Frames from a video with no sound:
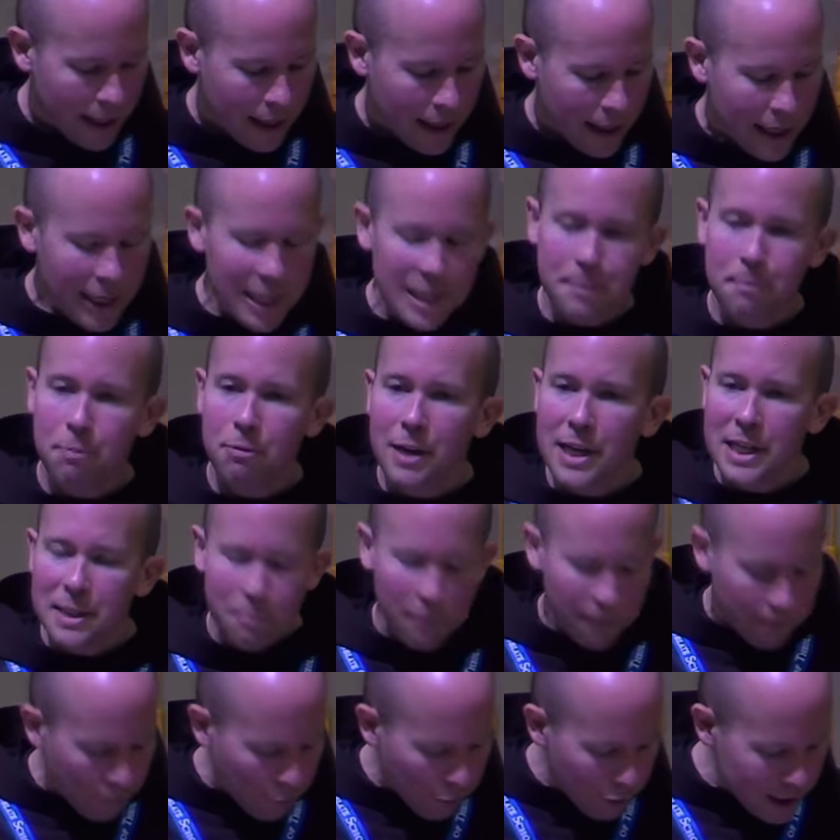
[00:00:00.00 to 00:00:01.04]
and is placed
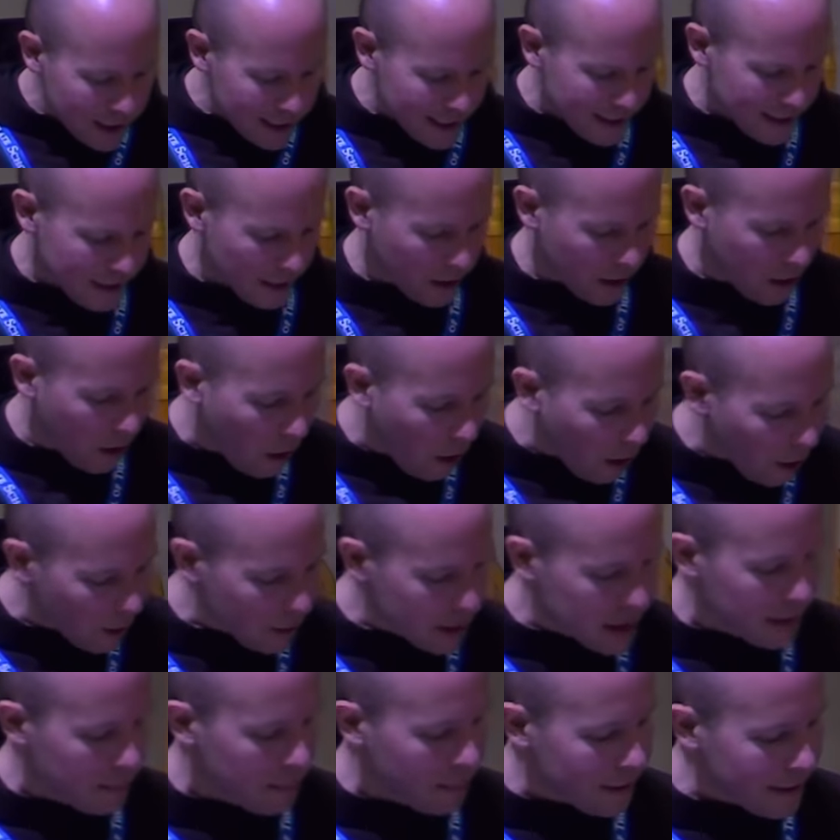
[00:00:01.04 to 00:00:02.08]
before us as a call
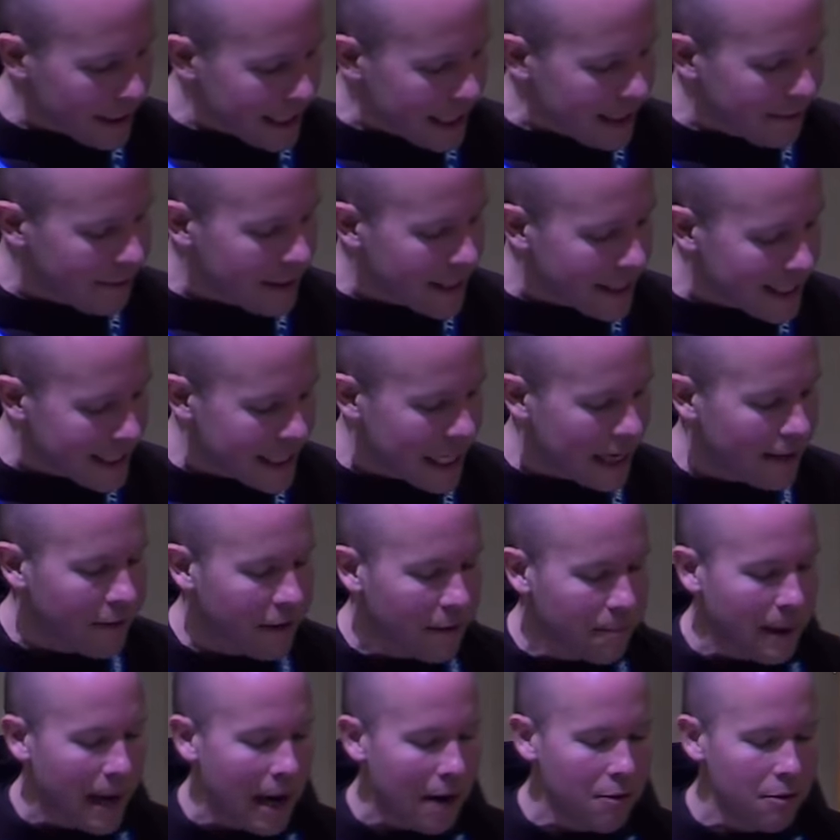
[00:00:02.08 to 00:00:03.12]
to believe in the saving
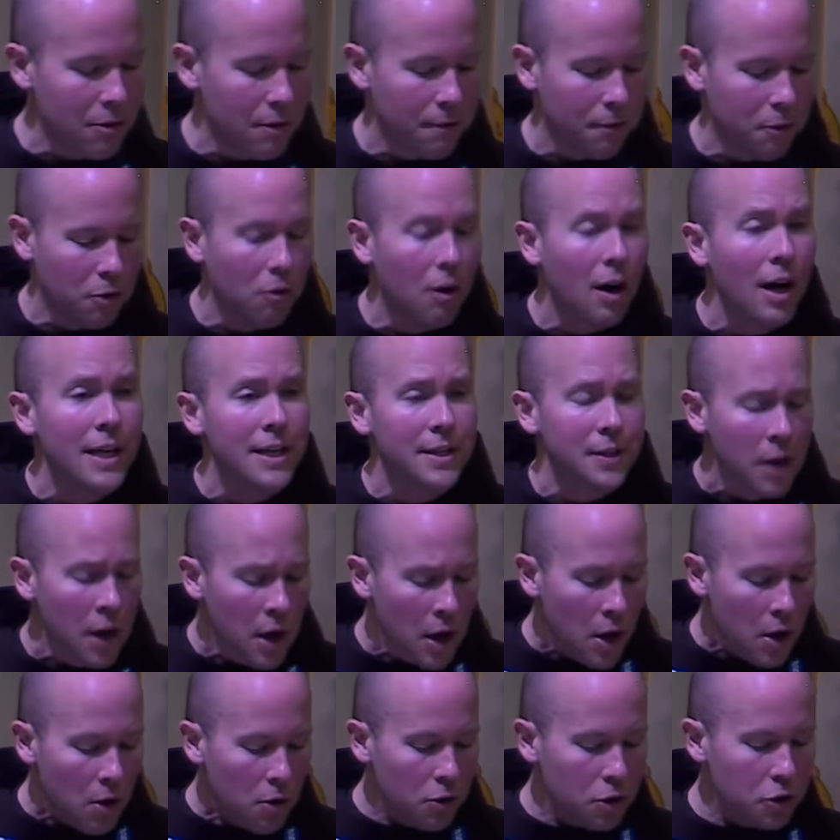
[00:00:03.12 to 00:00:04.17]
power of Christ
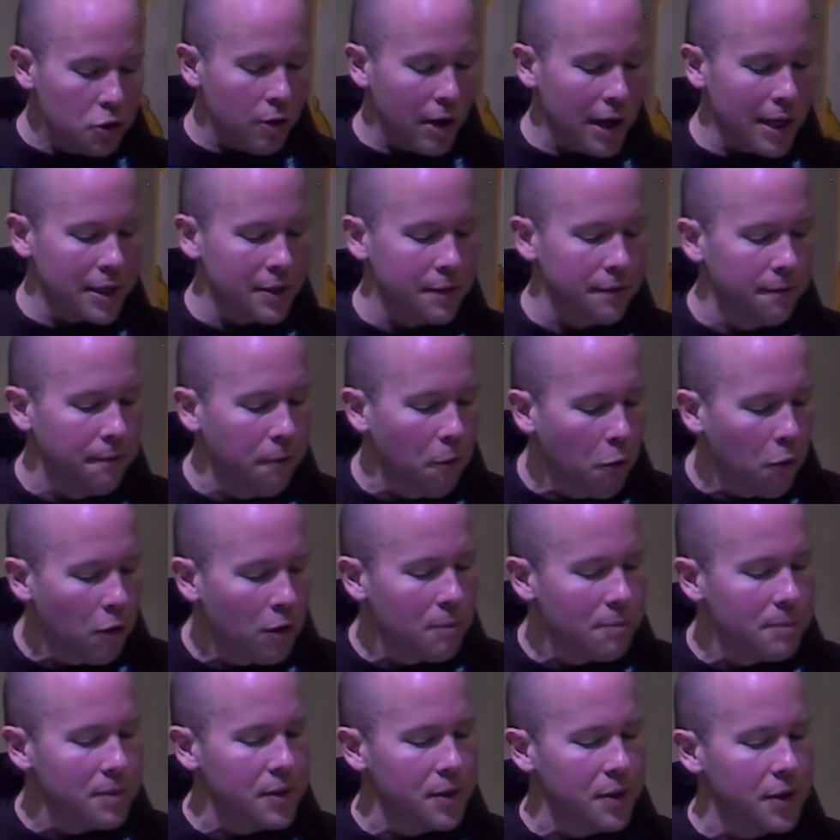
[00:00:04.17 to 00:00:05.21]
who
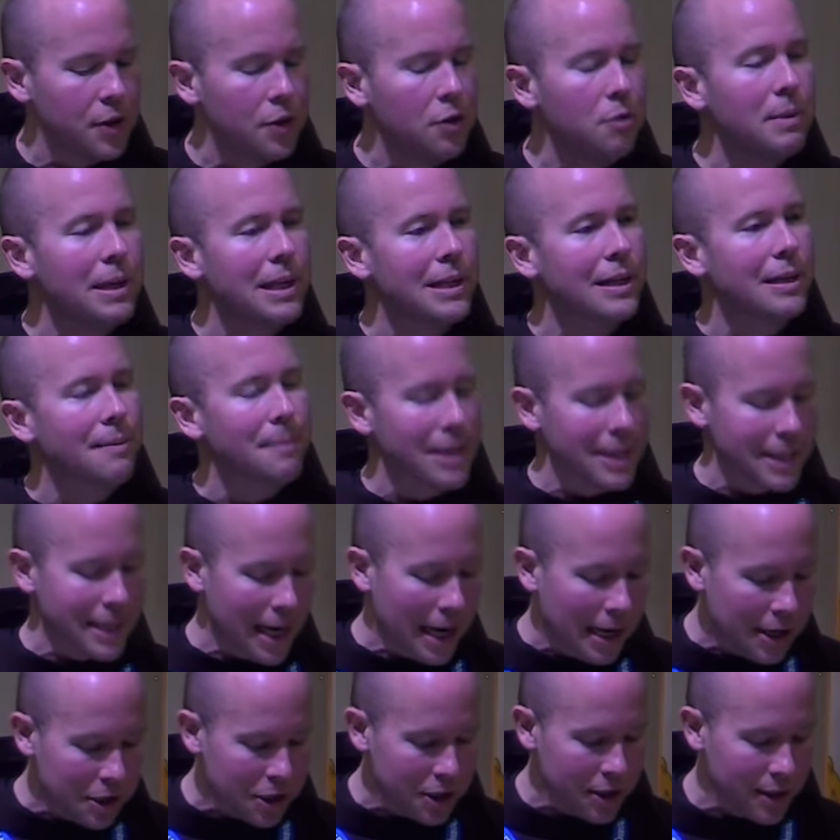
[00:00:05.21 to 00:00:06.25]
transforms human
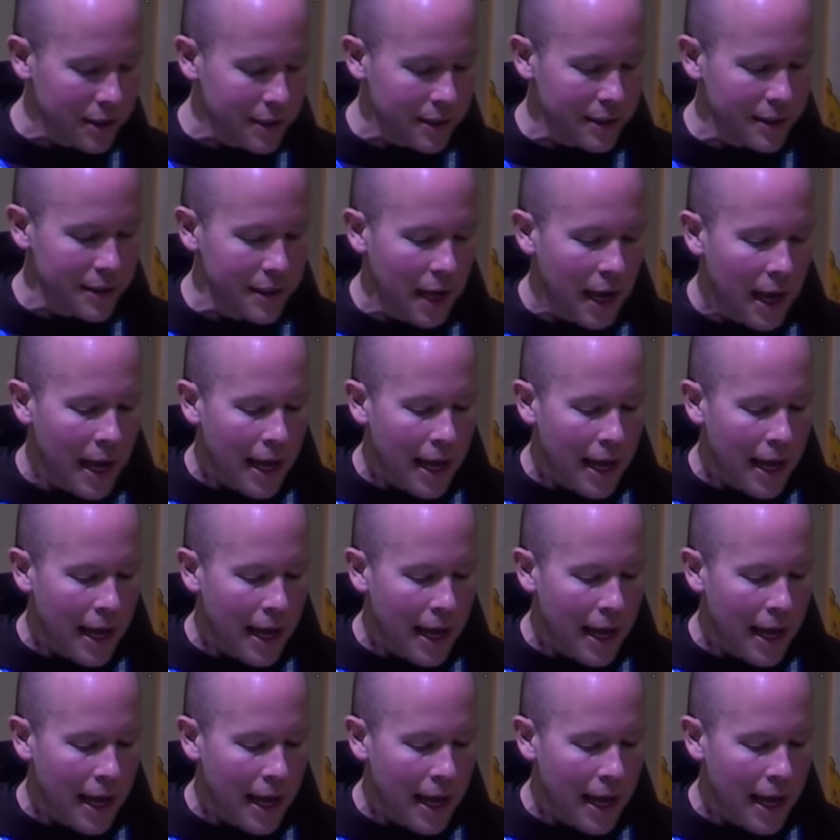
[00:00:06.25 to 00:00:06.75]
limitations